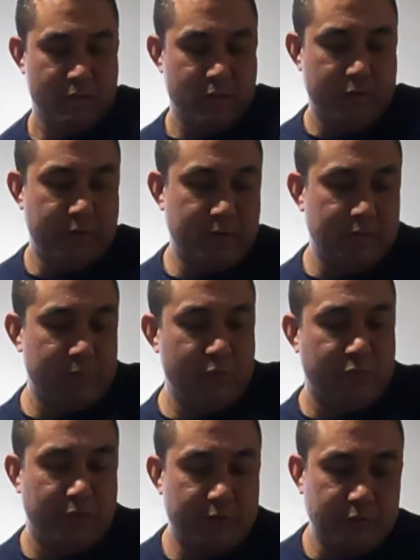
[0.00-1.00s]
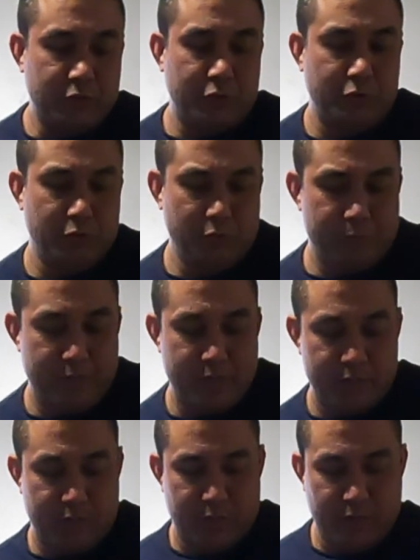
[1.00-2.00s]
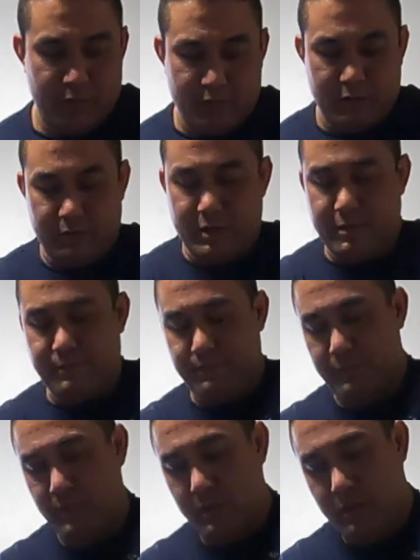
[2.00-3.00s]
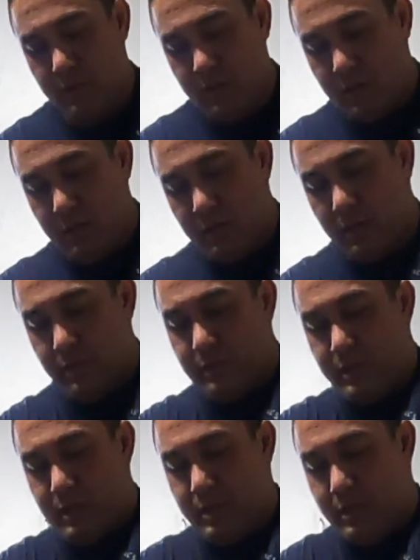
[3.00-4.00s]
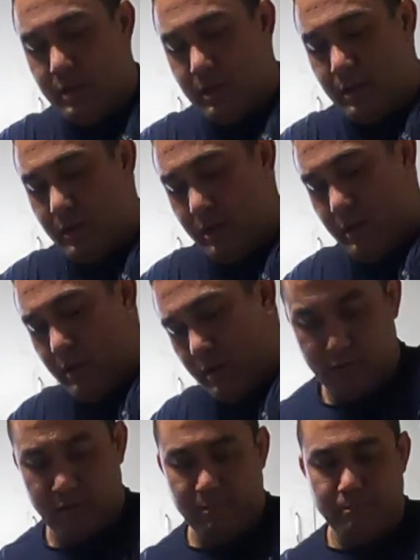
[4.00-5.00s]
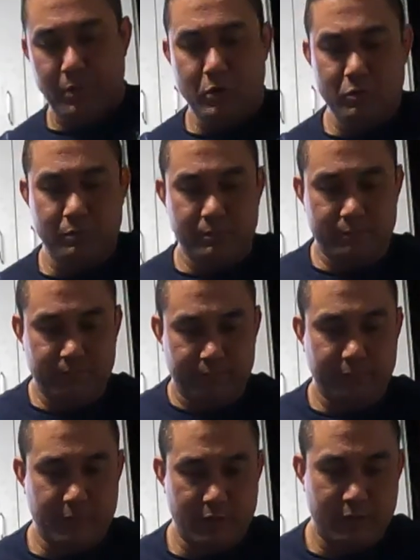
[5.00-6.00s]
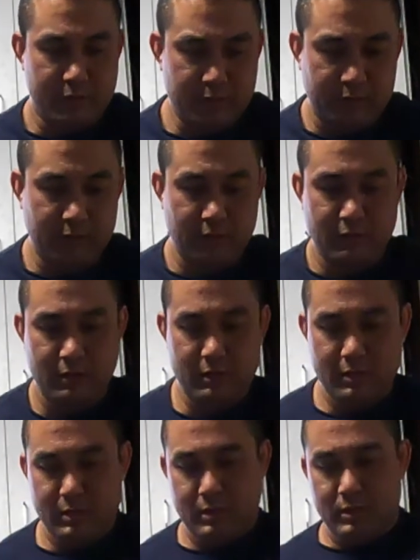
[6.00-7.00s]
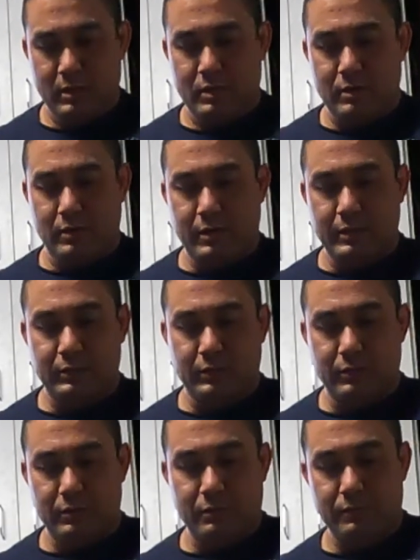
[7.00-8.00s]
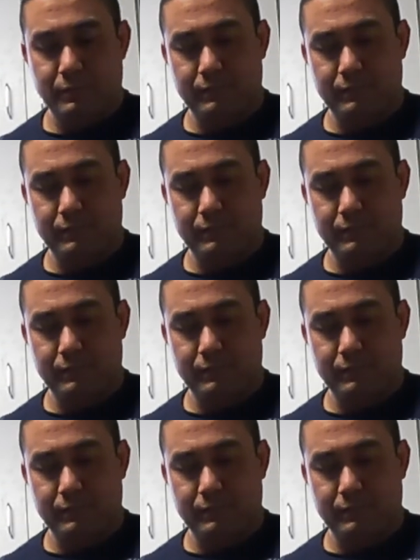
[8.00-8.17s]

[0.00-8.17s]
That way it doesn't move around too much, right? And then, boom, there it is. All right, so